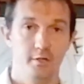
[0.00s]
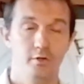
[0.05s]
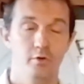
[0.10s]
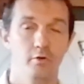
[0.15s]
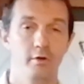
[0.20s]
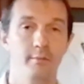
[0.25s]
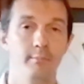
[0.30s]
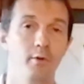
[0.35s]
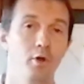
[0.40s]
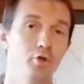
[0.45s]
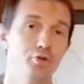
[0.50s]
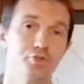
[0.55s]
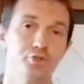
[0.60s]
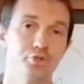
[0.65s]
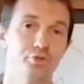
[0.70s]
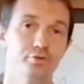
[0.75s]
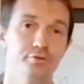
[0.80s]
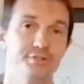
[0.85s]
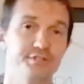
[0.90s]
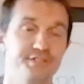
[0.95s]
Your
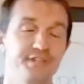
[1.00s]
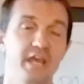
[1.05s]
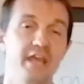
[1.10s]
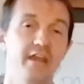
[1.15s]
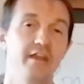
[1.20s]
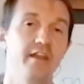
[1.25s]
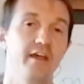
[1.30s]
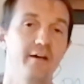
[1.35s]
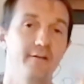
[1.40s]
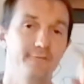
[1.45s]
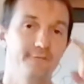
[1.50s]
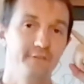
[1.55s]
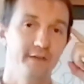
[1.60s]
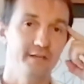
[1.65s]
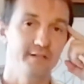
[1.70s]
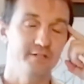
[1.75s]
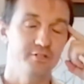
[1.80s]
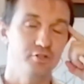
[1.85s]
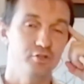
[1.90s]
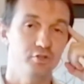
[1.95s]
emotional state
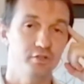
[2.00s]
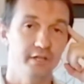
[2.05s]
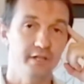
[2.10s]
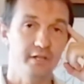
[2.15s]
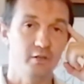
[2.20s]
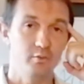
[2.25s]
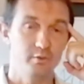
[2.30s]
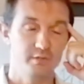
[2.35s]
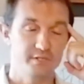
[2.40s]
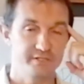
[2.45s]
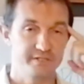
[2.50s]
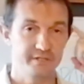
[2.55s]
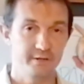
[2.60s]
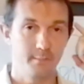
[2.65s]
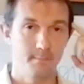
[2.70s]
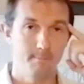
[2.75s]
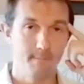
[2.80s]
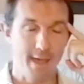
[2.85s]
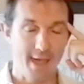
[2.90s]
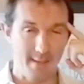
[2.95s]
affects your
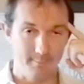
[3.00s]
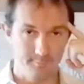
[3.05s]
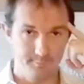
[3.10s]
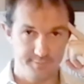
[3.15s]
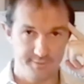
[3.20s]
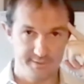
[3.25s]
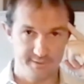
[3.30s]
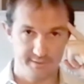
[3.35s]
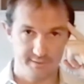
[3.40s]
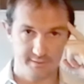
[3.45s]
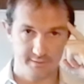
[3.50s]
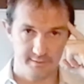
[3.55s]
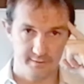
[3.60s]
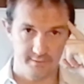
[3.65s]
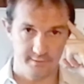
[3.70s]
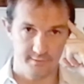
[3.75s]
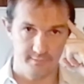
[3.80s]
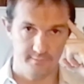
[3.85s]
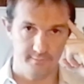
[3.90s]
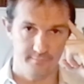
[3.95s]
linguistic maps.